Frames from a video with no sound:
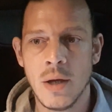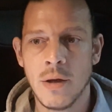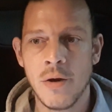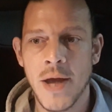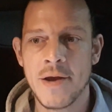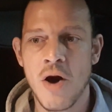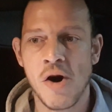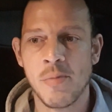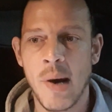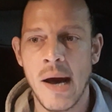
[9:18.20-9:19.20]
Not getting it
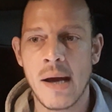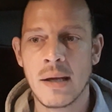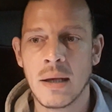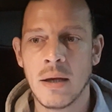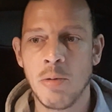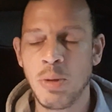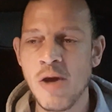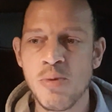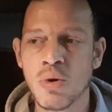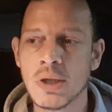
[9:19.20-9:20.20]
all back. And
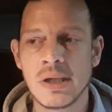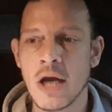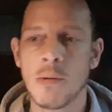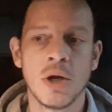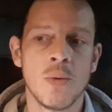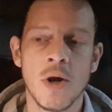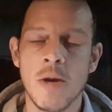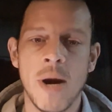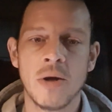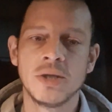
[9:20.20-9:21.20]
people can say what they want
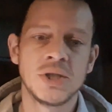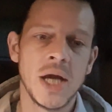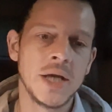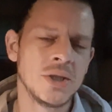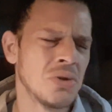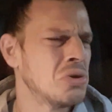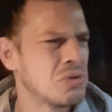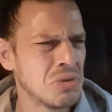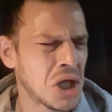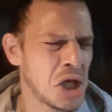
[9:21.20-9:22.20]
about exchanges.
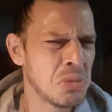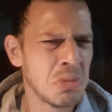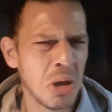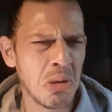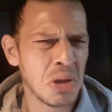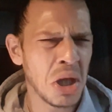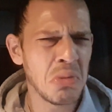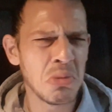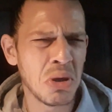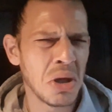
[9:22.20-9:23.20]
Oh, keep me
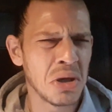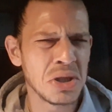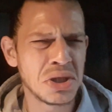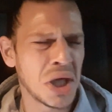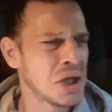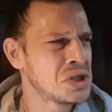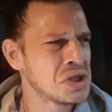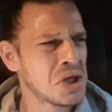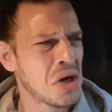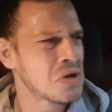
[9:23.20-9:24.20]
money on exchanges.
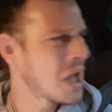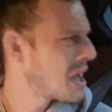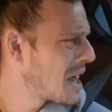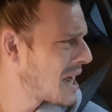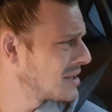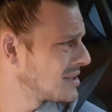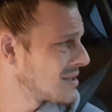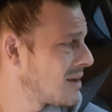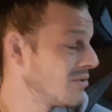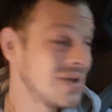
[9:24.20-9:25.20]
You all get hacked. It's
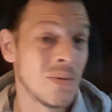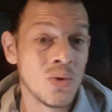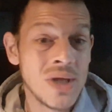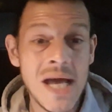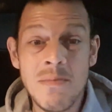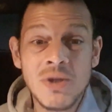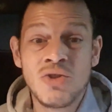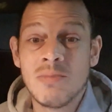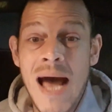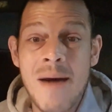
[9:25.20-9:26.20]
like, well, yeah, well, name me
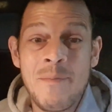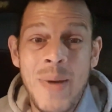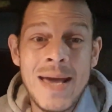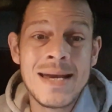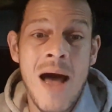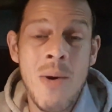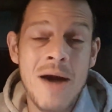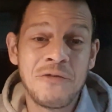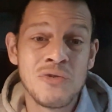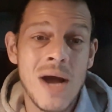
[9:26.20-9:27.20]
some that haven't paid out
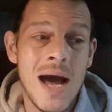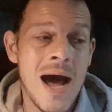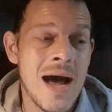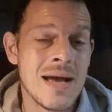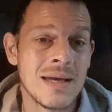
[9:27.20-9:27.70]
after a hack.